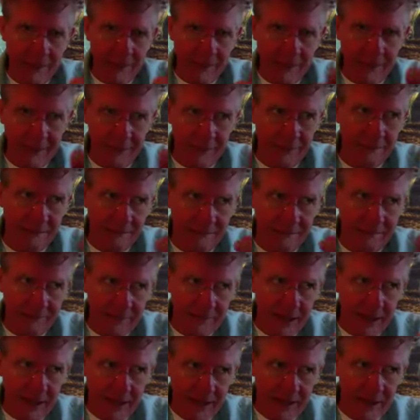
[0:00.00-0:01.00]
like they're
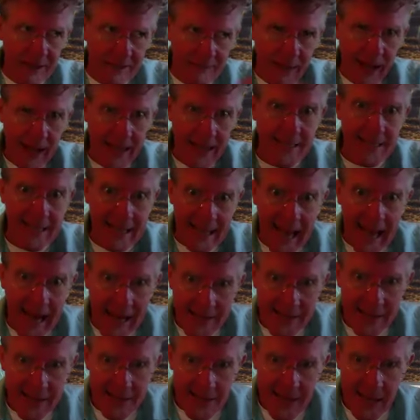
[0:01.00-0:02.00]
passing
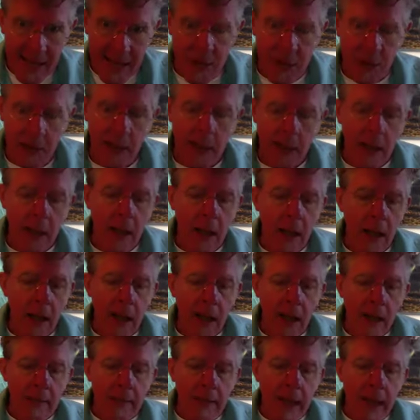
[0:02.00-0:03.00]
gas essentially.
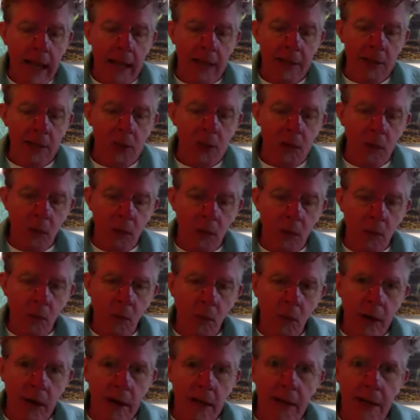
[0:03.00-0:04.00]
And so
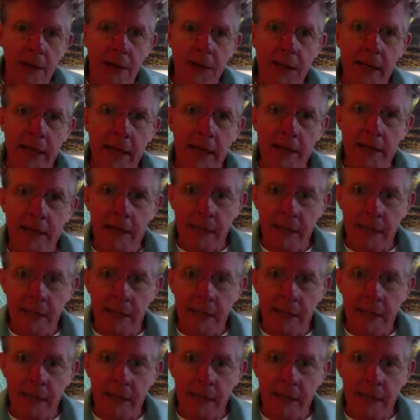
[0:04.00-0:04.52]
one of the things